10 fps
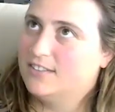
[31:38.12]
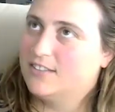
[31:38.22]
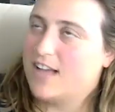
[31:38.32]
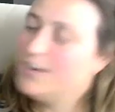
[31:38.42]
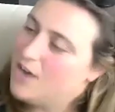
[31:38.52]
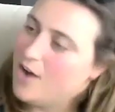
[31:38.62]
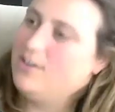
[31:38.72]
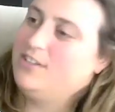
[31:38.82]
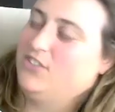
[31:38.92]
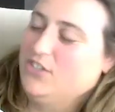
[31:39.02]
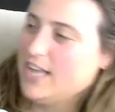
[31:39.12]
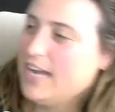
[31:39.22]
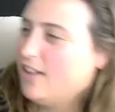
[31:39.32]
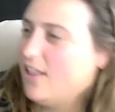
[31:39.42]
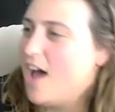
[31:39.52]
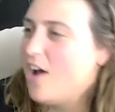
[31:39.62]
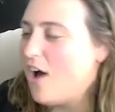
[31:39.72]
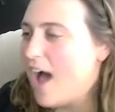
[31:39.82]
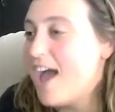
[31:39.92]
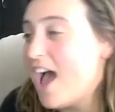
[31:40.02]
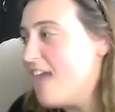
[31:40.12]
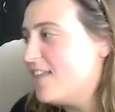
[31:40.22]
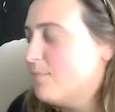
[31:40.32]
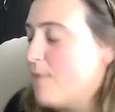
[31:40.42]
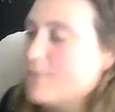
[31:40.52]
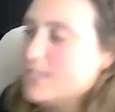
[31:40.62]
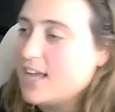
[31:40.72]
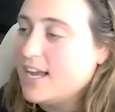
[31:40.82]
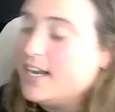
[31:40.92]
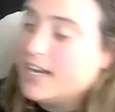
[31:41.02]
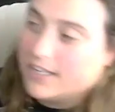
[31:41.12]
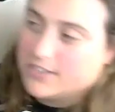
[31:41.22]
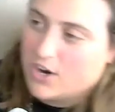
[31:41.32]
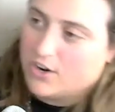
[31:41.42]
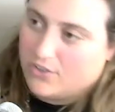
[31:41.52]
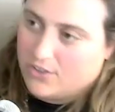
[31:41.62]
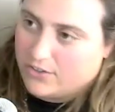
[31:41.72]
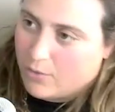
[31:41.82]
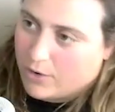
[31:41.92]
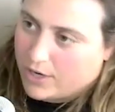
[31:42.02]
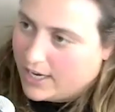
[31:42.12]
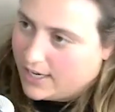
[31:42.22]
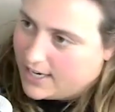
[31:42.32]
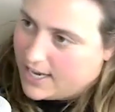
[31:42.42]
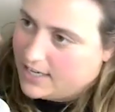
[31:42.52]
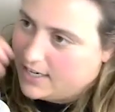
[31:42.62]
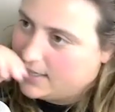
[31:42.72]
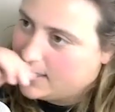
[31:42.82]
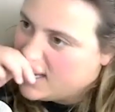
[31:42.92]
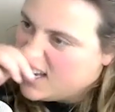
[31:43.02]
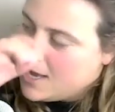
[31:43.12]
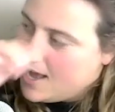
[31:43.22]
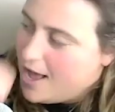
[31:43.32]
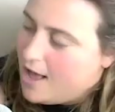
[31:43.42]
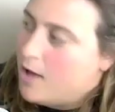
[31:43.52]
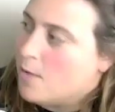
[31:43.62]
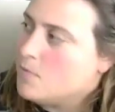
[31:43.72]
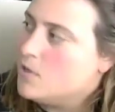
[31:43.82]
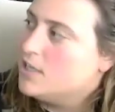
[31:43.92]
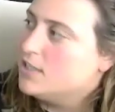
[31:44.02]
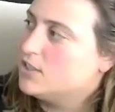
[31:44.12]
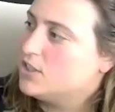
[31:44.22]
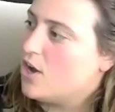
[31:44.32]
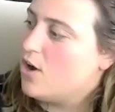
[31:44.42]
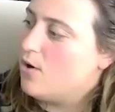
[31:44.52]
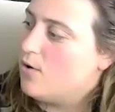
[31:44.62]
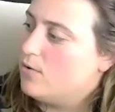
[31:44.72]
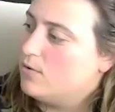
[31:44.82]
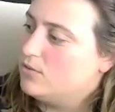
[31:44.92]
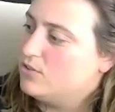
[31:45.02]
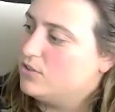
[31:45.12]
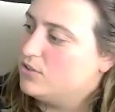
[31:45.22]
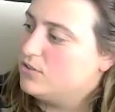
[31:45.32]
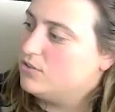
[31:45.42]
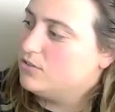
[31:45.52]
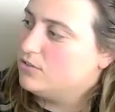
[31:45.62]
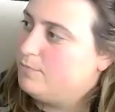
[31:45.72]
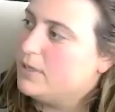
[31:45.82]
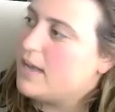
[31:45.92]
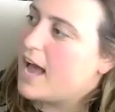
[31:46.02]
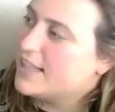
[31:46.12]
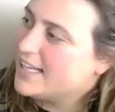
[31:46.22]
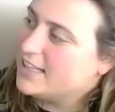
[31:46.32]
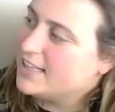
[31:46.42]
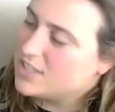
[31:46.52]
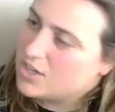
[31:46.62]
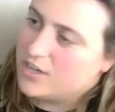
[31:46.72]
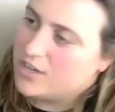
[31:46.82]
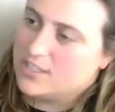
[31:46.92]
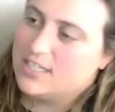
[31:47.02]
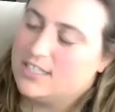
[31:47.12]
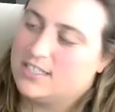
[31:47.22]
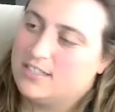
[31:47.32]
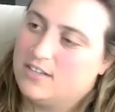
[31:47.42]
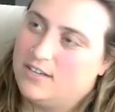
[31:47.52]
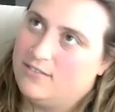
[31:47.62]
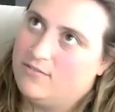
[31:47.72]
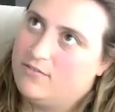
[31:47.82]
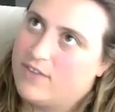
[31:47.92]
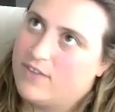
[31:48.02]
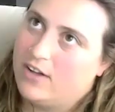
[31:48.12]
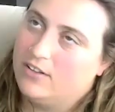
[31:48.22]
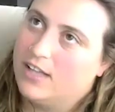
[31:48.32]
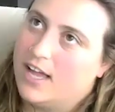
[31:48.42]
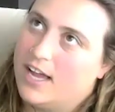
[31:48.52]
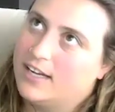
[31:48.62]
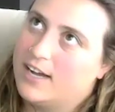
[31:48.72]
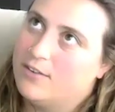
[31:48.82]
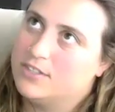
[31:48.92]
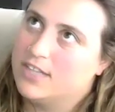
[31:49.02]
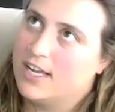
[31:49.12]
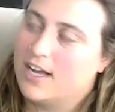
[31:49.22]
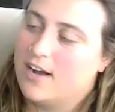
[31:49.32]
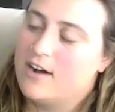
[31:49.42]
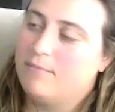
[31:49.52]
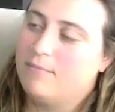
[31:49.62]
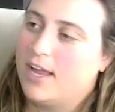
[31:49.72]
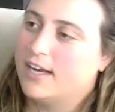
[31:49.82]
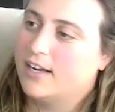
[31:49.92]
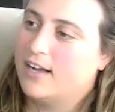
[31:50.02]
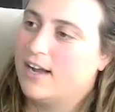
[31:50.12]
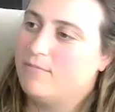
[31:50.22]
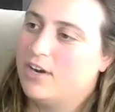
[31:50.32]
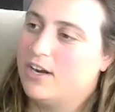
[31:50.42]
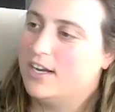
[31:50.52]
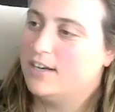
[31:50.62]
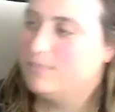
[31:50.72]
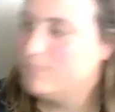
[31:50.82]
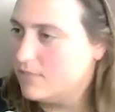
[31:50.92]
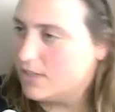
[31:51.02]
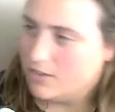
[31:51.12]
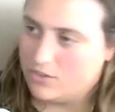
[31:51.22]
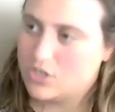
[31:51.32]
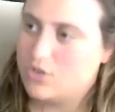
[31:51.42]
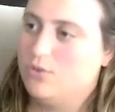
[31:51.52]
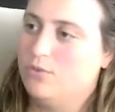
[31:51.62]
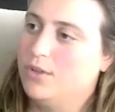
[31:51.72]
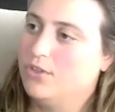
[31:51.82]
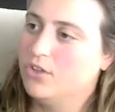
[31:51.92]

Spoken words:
I don't know, it's just like a lot. I think premise heightening is harder than organic heightening. um so but I think at the start of the scenes, it felt like I was like, I'm very in tune with